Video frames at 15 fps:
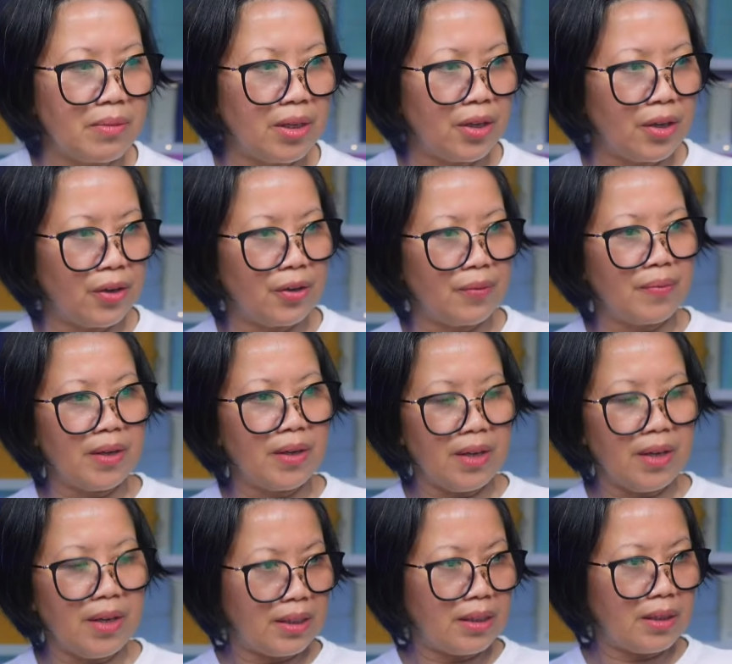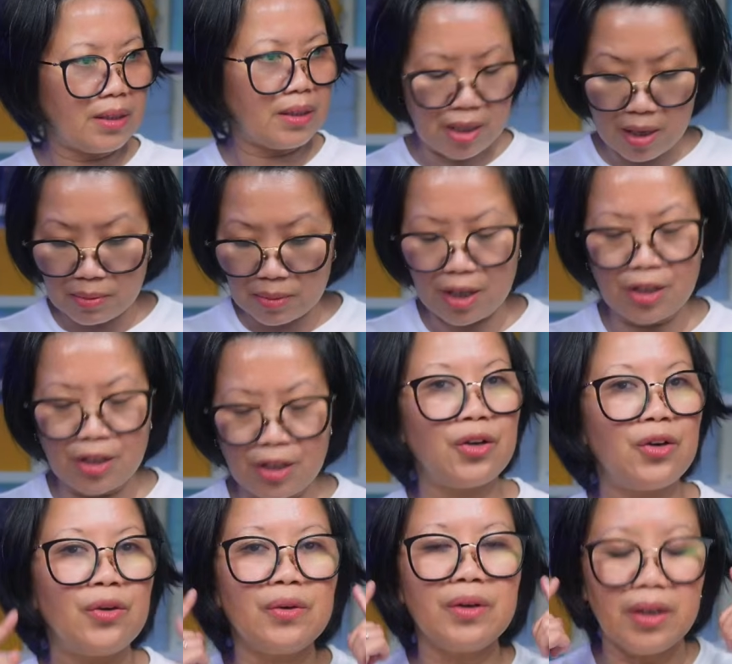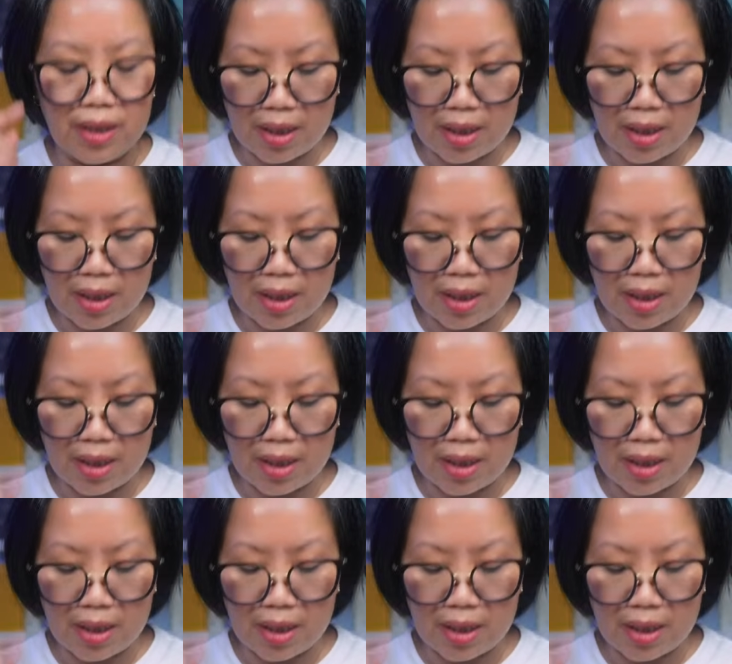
me know. Sometimes I know